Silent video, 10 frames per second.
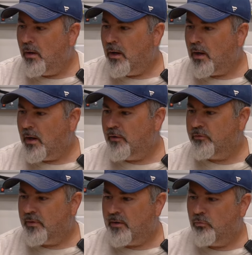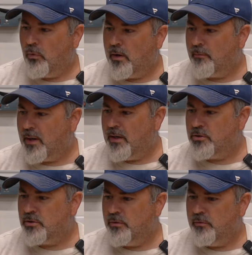So that's one of my
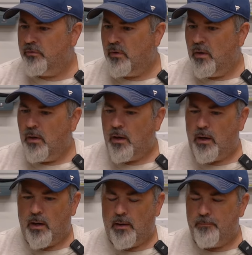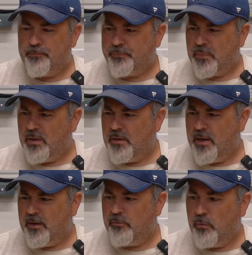issues. The
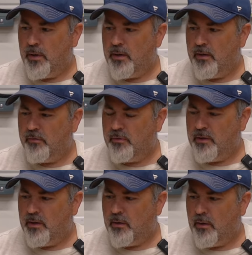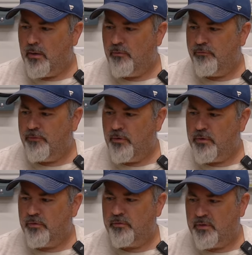next one is the
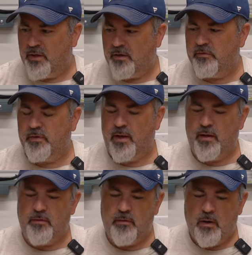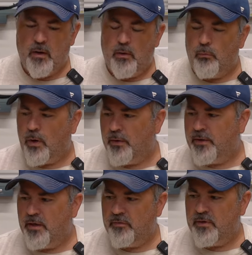focus kickstand. While the
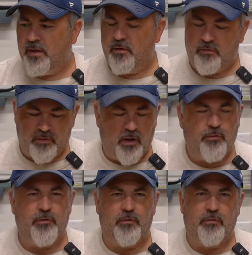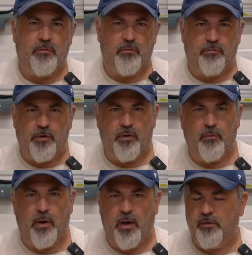kickstand itself is fairly
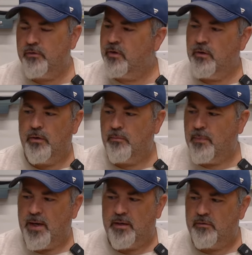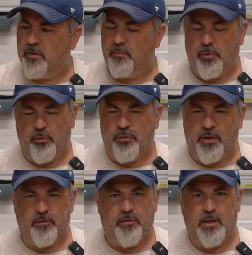well executed, magnets on both
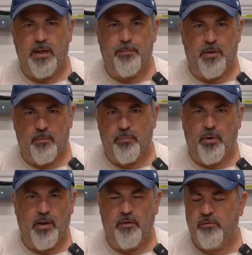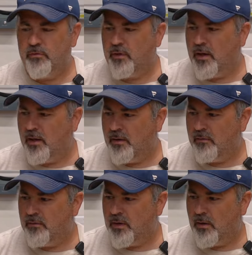ends to keep it in place,
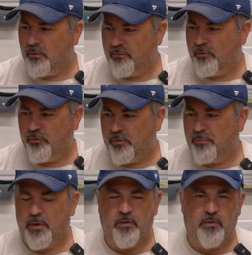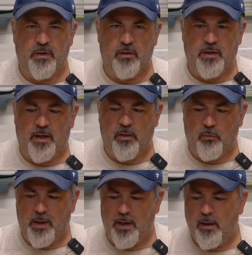and, you know, folds up nice and neatly out of the
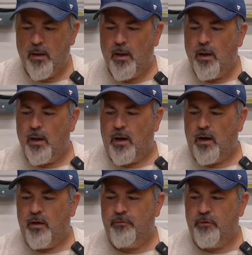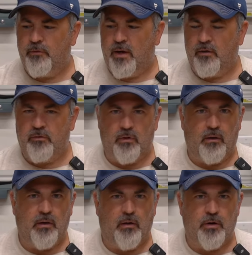way. If you've got
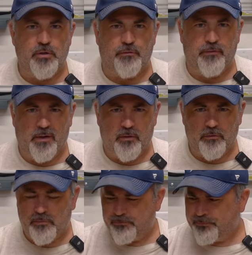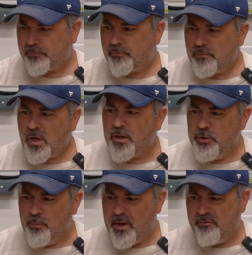slightly larger fingers,
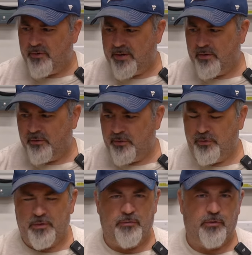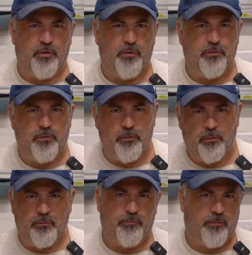you may find it a little difficult
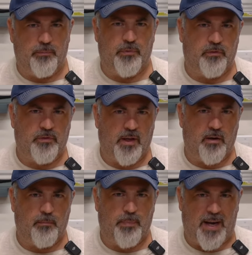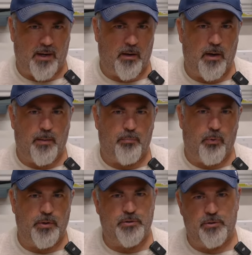to flip the stand back up
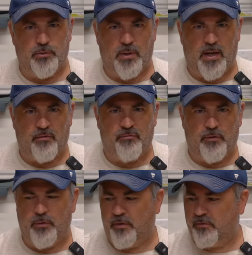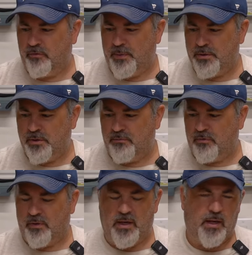once you have focus, especially if
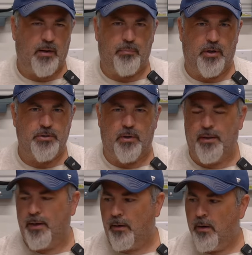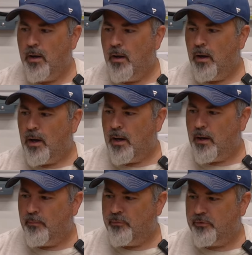there's any kind of pressure on there.
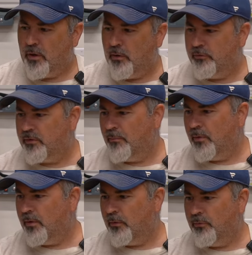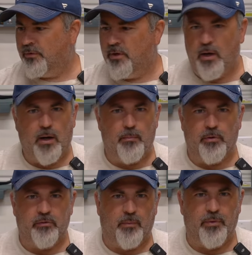So some little nub
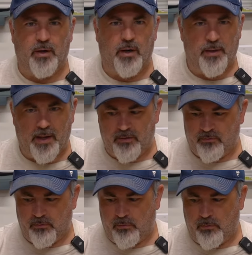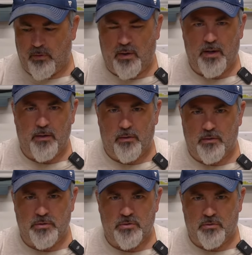or something on that to allow you to
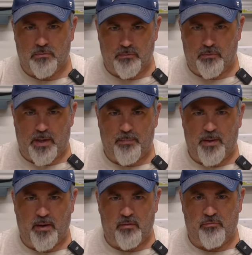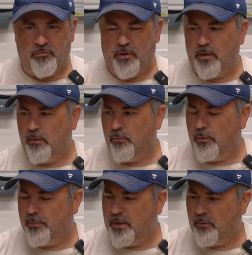just grab that and flick it
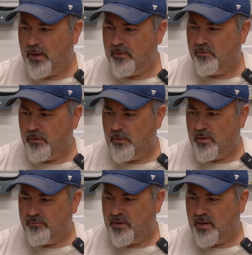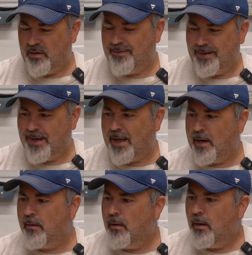would be great, so you don't have to kind of dig at
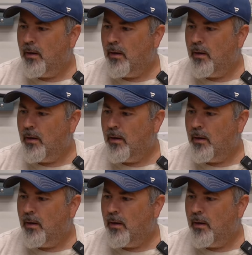it.